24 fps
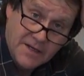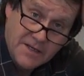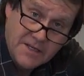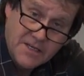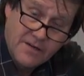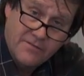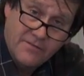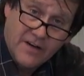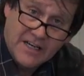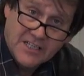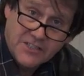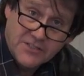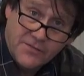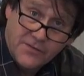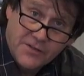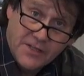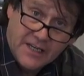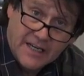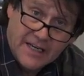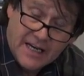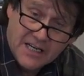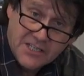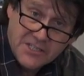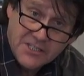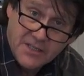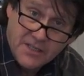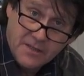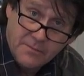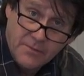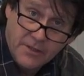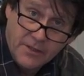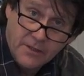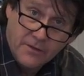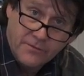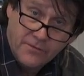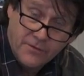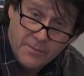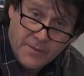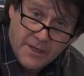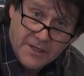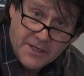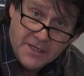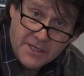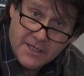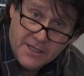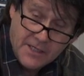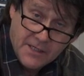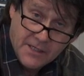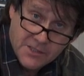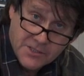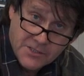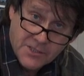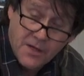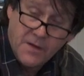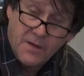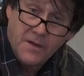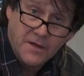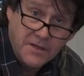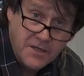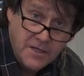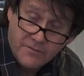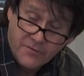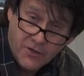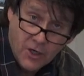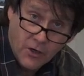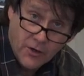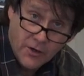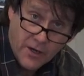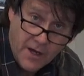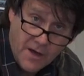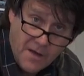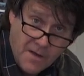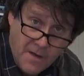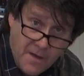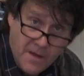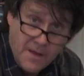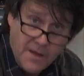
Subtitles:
You've asked for the gas in the middle for many years. You've got it.